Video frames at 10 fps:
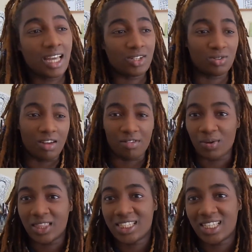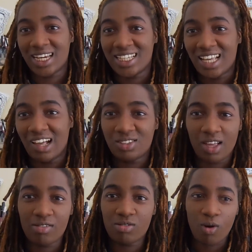I do love it when the sun is out,
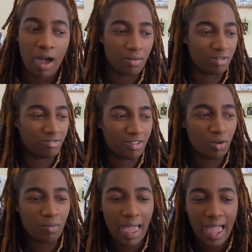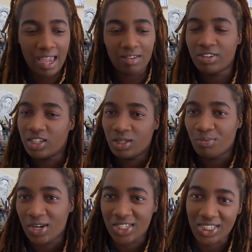so I thought I would film a first
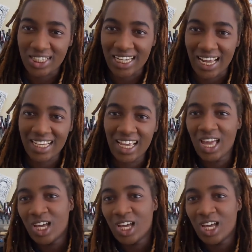impressions today.